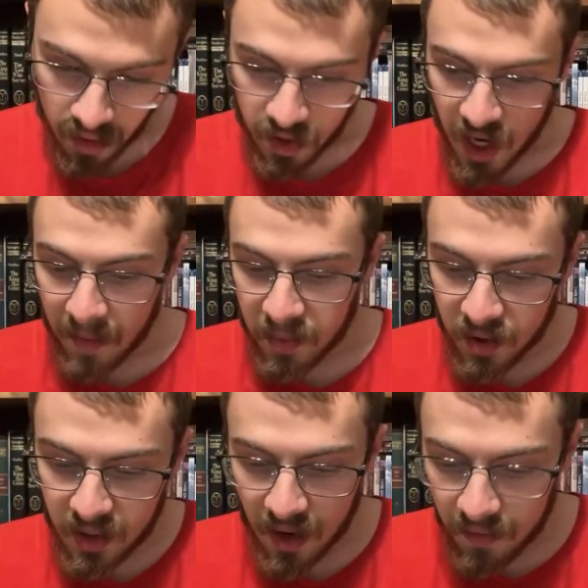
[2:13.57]
Chapter
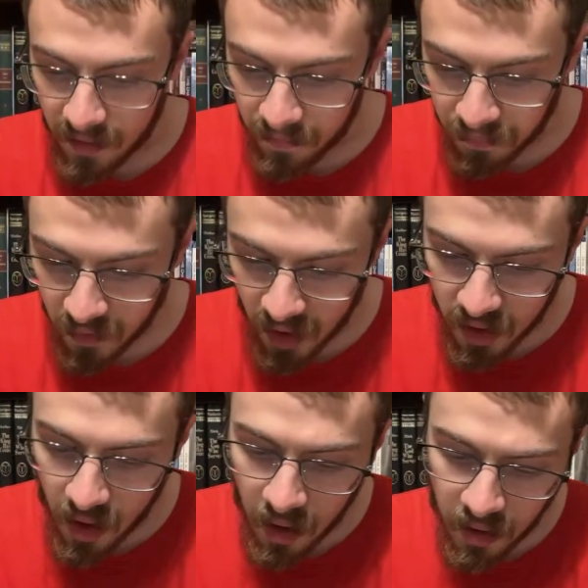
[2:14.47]
7.
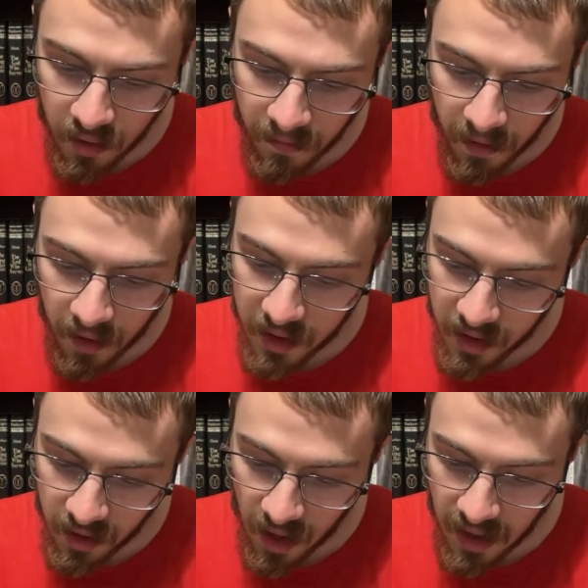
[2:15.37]
Dr.
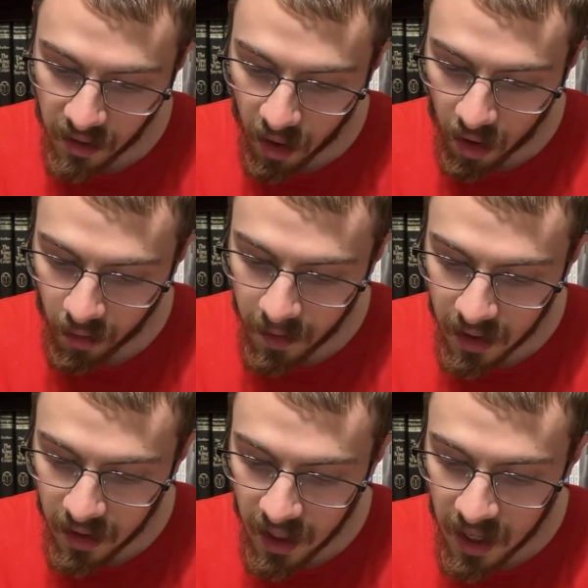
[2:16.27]
Ferguson had long been
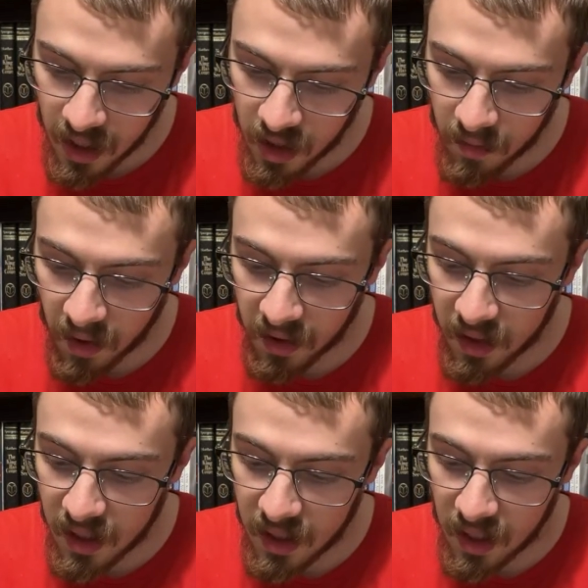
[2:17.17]
engaged upon the
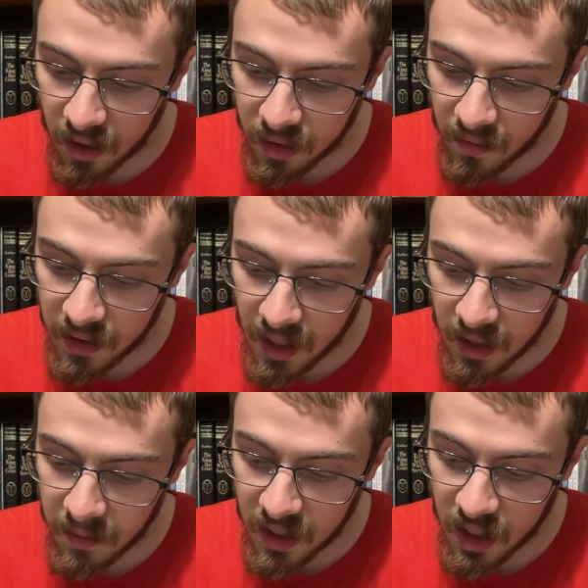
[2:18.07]
details of his
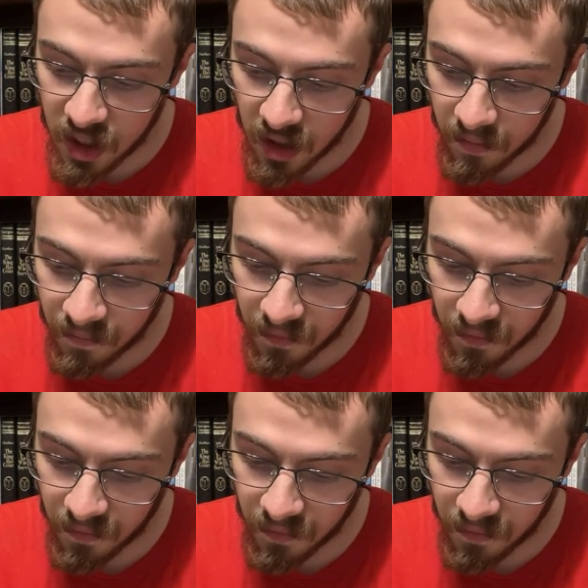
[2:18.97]
expedition.